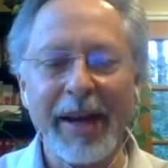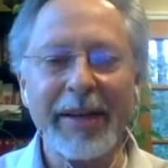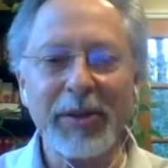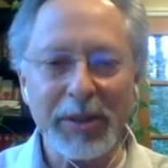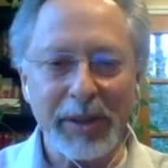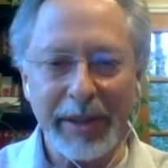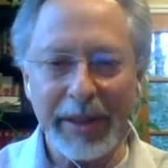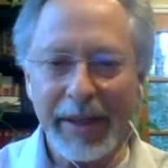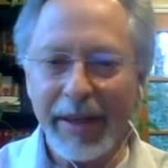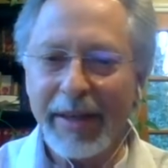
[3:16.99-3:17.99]
I
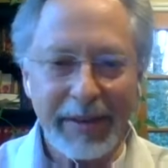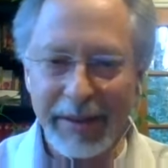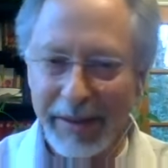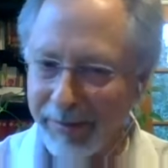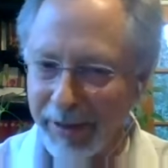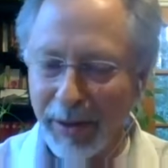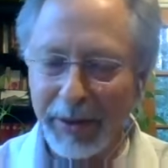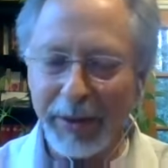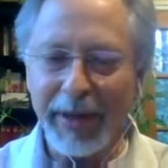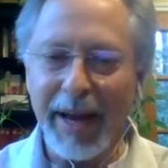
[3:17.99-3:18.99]
usually didn't even go
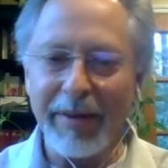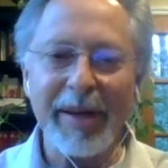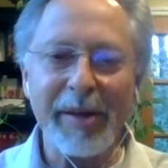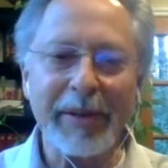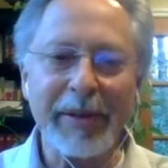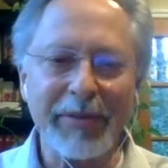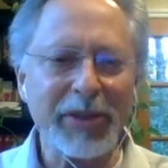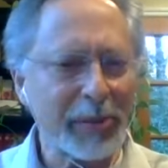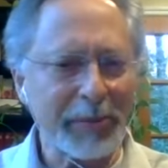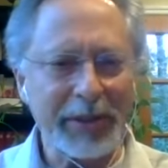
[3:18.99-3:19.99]
to a cafe, but for
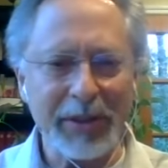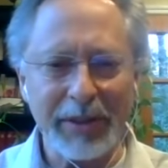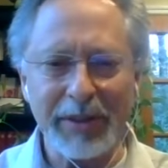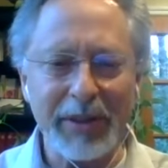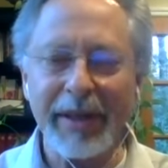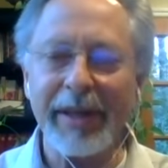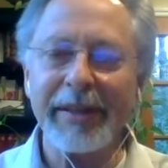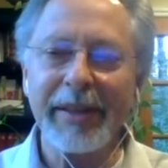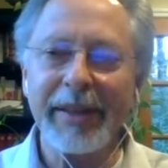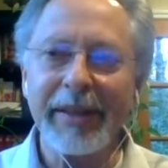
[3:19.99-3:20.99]
some reason this day I
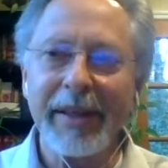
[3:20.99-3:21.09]
did.